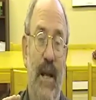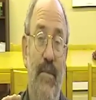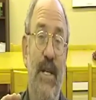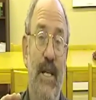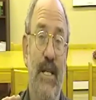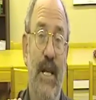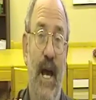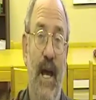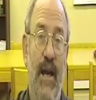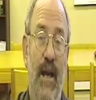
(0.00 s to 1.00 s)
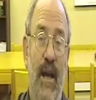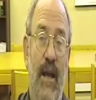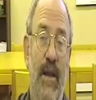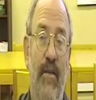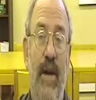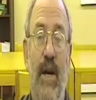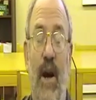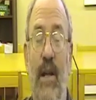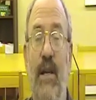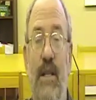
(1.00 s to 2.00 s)
let me just say that
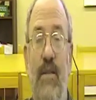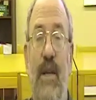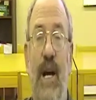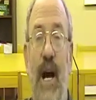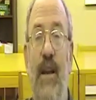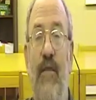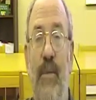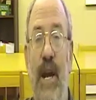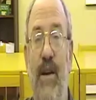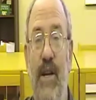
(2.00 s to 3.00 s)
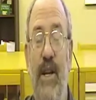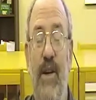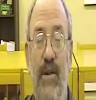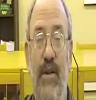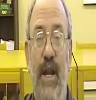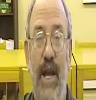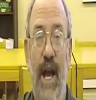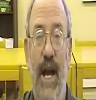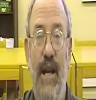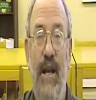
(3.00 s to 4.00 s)
regardless of the kind of parenting you're looking
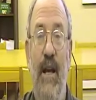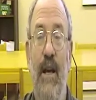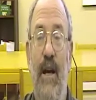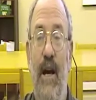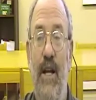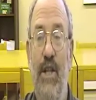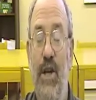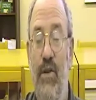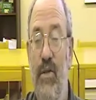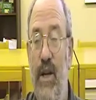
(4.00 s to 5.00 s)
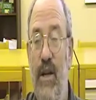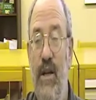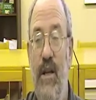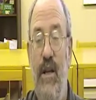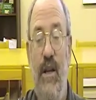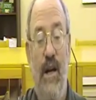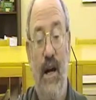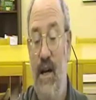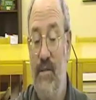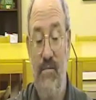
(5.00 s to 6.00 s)
at, uh, children,
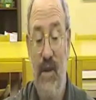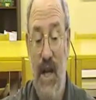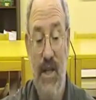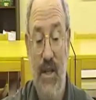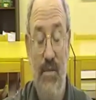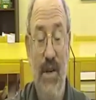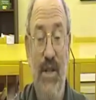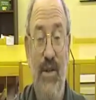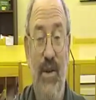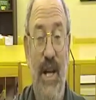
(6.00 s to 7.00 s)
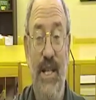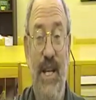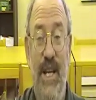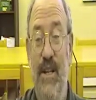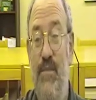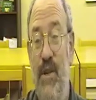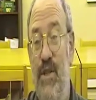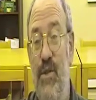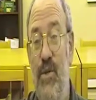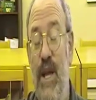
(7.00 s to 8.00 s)
uh, not just preschool age kids, but
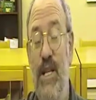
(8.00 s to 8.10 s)
school